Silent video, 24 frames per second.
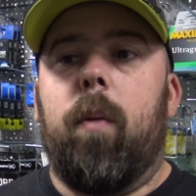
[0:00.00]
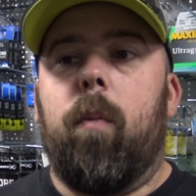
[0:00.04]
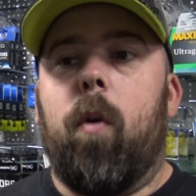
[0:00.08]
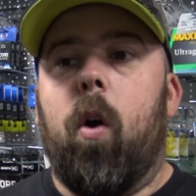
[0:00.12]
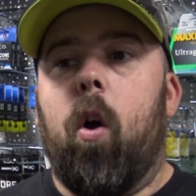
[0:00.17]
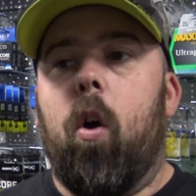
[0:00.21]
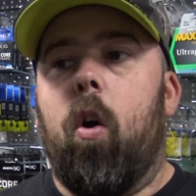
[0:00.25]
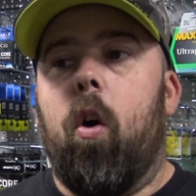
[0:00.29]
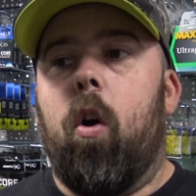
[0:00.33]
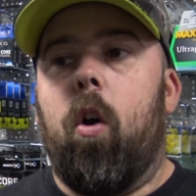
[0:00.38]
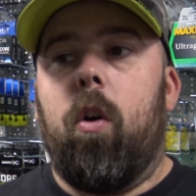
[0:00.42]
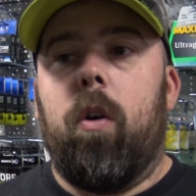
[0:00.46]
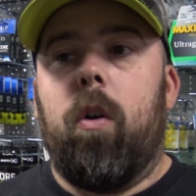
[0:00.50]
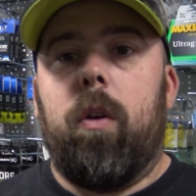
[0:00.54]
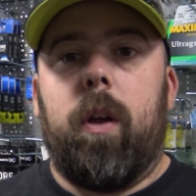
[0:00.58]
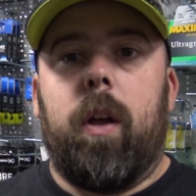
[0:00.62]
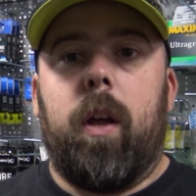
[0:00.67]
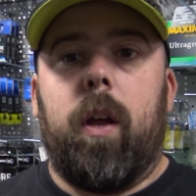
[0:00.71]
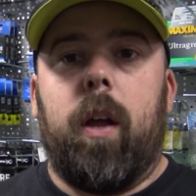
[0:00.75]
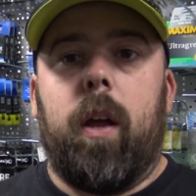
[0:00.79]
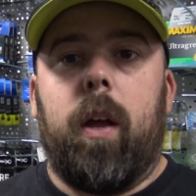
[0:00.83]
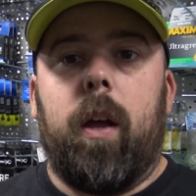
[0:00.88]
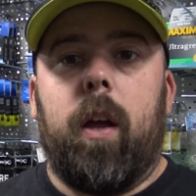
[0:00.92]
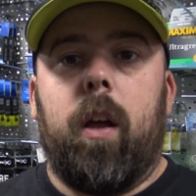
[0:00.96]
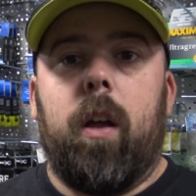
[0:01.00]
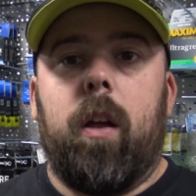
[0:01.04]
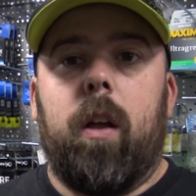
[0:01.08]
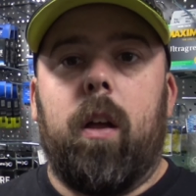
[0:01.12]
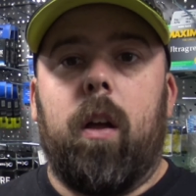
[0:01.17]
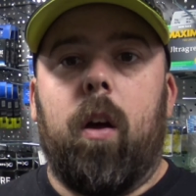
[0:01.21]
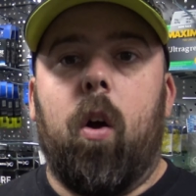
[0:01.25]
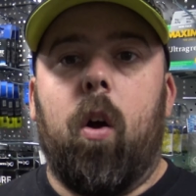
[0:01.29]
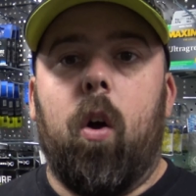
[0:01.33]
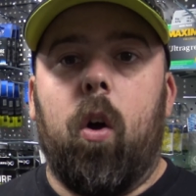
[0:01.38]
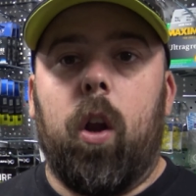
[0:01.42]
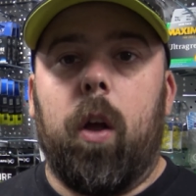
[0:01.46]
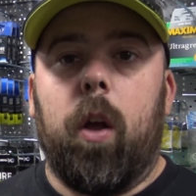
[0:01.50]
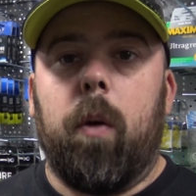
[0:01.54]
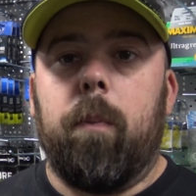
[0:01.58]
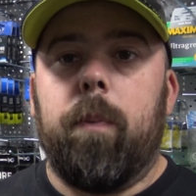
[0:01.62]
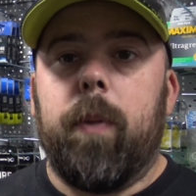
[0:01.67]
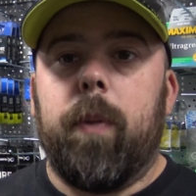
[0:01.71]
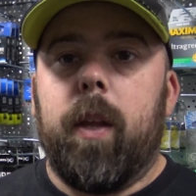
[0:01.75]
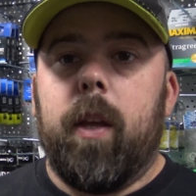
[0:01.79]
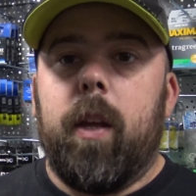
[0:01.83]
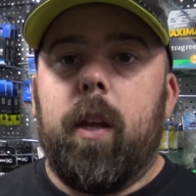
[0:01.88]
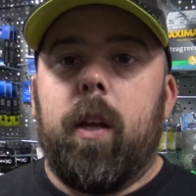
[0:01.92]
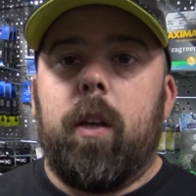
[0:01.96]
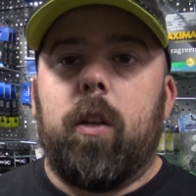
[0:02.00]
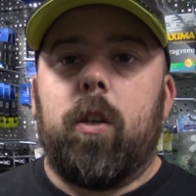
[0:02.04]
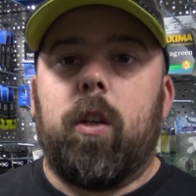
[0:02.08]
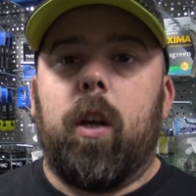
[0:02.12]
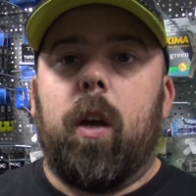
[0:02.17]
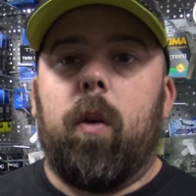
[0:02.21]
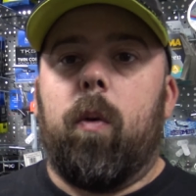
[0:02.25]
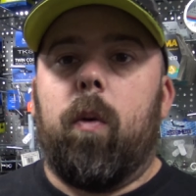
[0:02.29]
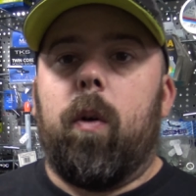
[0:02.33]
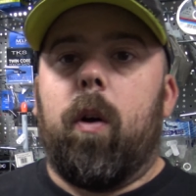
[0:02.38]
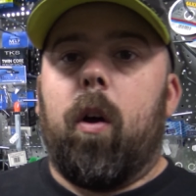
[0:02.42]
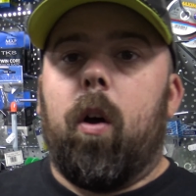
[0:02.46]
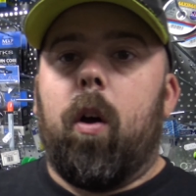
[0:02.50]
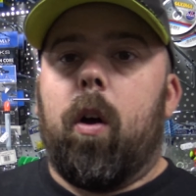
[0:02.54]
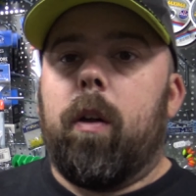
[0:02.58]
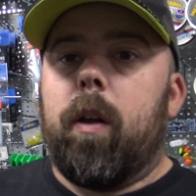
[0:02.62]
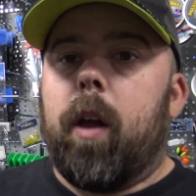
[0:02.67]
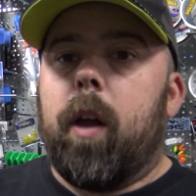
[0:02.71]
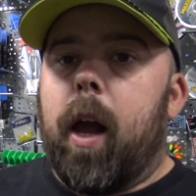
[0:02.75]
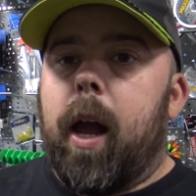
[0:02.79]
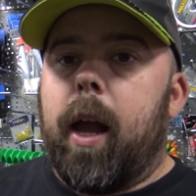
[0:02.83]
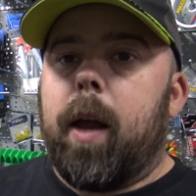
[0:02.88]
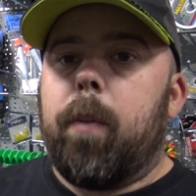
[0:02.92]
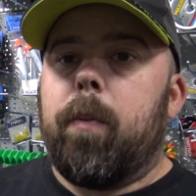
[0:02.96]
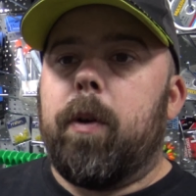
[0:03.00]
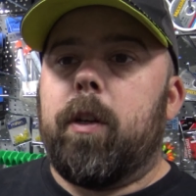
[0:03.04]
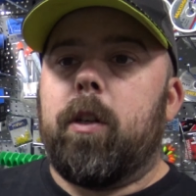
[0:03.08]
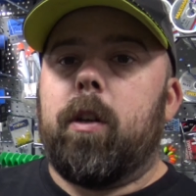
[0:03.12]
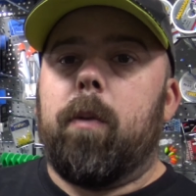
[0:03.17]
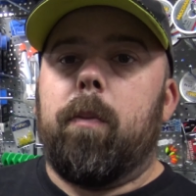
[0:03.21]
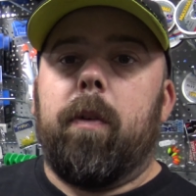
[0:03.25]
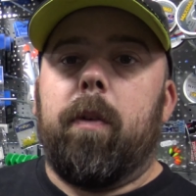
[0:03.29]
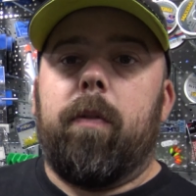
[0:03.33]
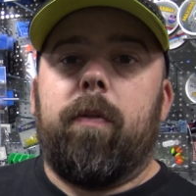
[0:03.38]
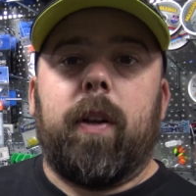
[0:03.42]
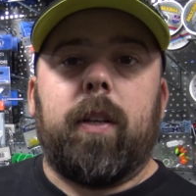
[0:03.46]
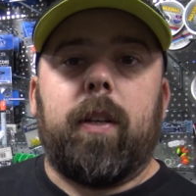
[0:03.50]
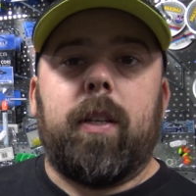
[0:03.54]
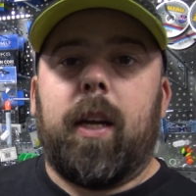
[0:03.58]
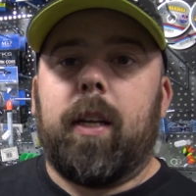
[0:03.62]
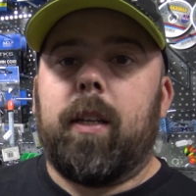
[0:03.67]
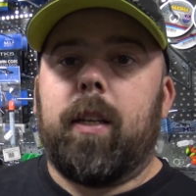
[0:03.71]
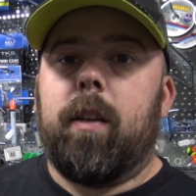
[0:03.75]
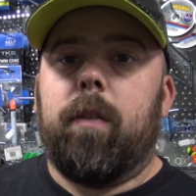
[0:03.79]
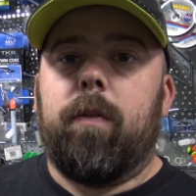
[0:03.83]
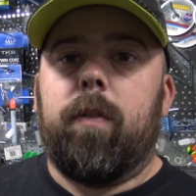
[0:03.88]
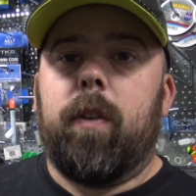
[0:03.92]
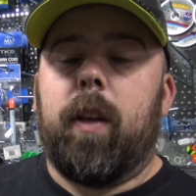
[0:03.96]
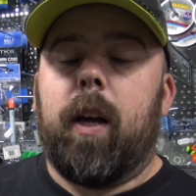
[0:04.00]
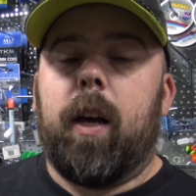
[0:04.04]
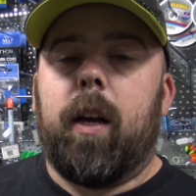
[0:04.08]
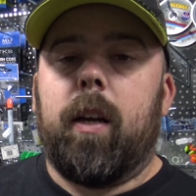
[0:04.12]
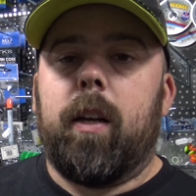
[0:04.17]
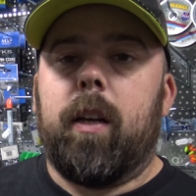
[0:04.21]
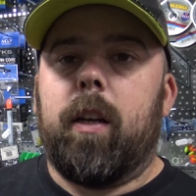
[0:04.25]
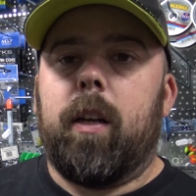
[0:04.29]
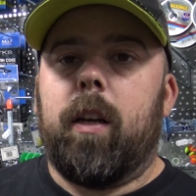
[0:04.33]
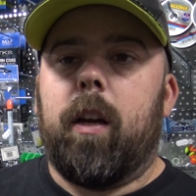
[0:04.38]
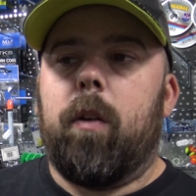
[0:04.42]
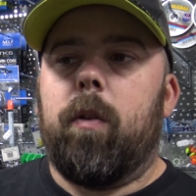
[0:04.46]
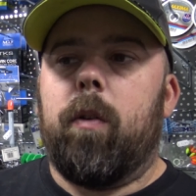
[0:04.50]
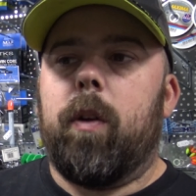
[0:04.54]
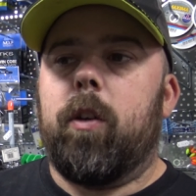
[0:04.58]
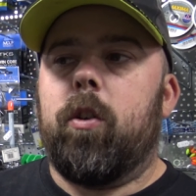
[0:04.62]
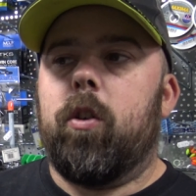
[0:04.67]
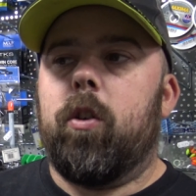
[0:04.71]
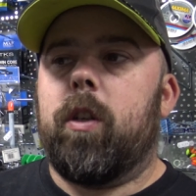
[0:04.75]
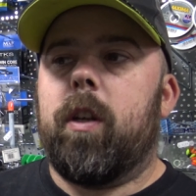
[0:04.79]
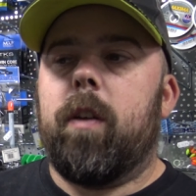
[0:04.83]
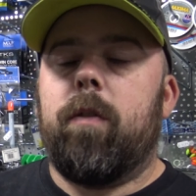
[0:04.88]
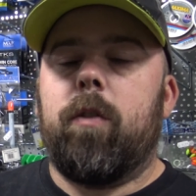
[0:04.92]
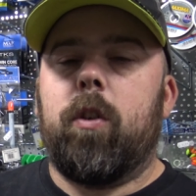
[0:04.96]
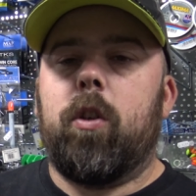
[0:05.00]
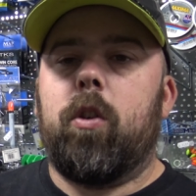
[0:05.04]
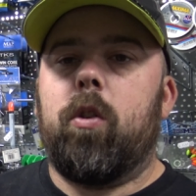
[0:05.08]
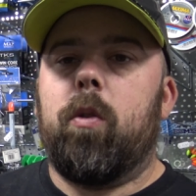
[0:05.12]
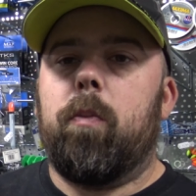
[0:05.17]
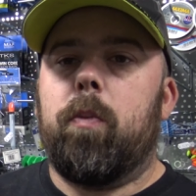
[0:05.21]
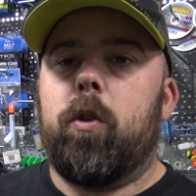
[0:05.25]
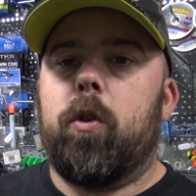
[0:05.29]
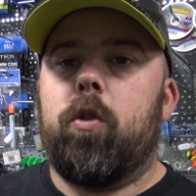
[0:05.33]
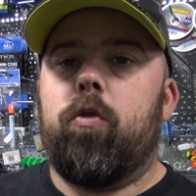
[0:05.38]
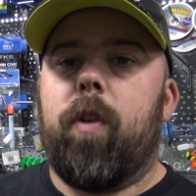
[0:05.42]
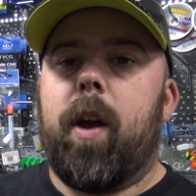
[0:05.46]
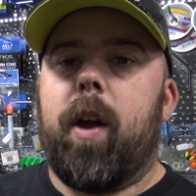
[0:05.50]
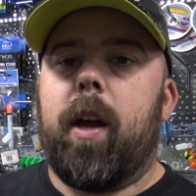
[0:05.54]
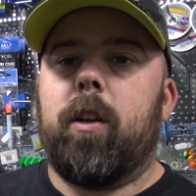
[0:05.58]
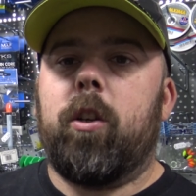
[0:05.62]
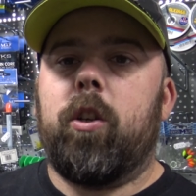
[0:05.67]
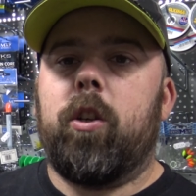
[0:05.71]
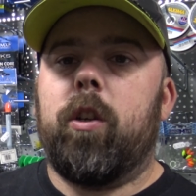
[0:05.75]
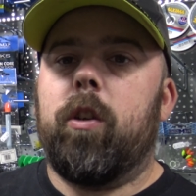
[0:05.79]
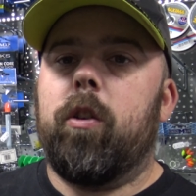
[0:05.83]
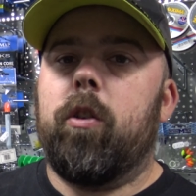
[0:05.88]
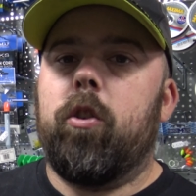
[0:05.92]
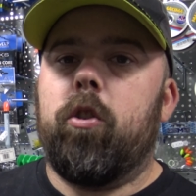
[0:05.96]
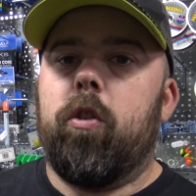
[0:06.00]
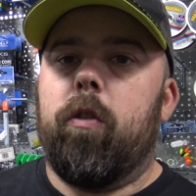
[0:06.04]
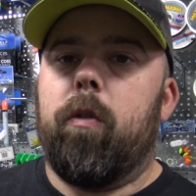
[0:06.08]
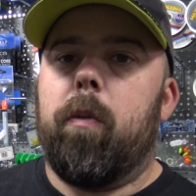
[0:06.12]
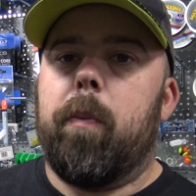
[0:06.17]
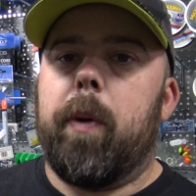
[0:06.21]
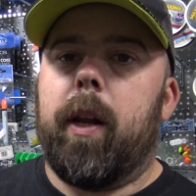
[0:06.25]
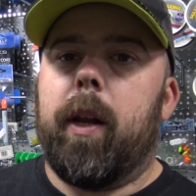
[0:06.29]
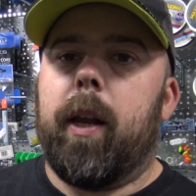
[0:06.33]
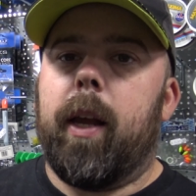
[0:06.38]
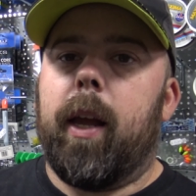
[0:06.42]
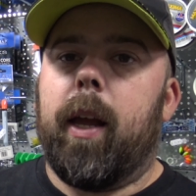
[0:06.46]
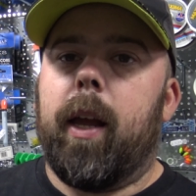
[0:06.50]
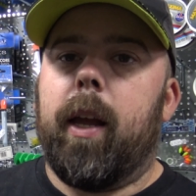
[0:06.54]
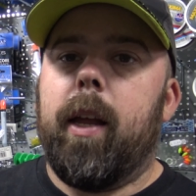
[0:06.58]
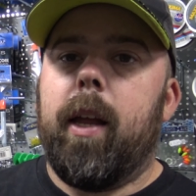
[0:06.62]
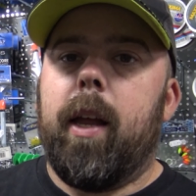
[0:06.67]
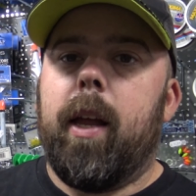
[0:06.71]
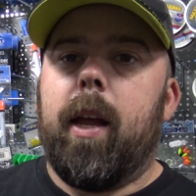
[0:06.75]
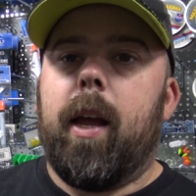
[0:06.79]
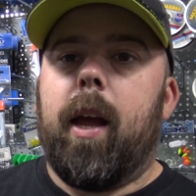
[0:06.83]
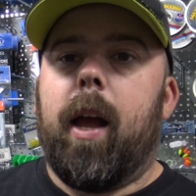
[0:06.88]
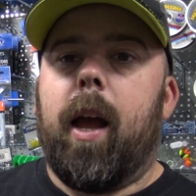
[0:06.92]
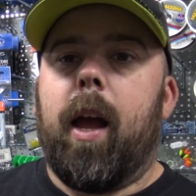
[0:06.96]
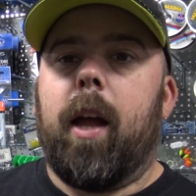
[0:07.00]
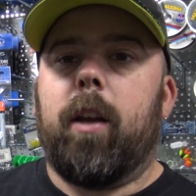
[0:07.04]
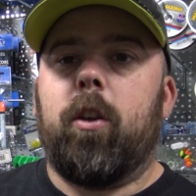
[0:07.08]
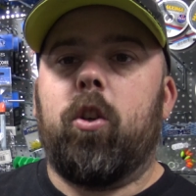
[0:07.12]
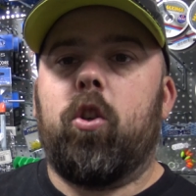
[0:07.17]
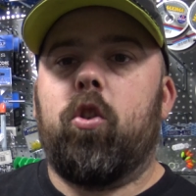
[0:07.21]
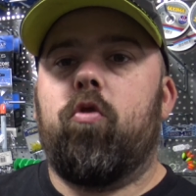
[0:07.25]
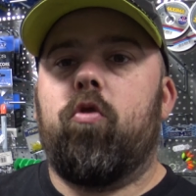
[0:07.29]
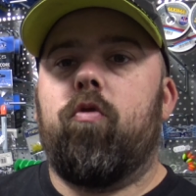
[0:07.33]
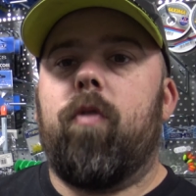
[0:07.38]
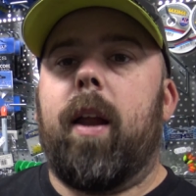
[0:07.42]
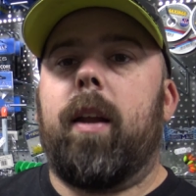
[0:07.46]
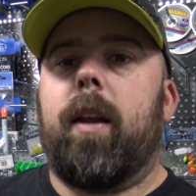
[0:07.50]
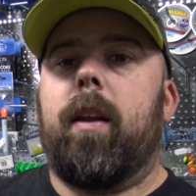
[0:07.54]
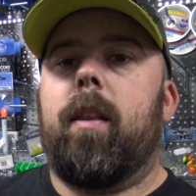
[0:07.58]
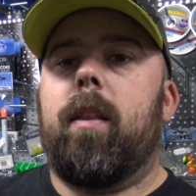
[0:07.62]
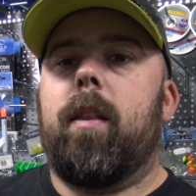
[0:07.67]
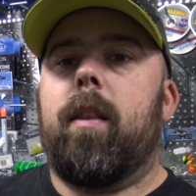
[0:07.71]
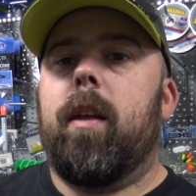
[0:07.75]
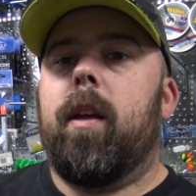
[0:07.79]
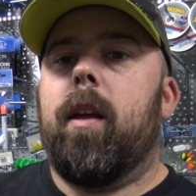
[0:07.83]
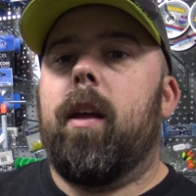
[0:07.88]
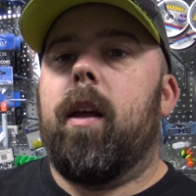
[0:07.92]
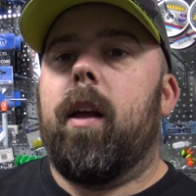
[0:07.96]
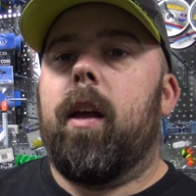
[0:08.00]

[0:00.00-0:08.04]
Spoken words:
or a hollow. So hybrids can be fantastic for that. You know, it just gives you super stretch, durability and strength.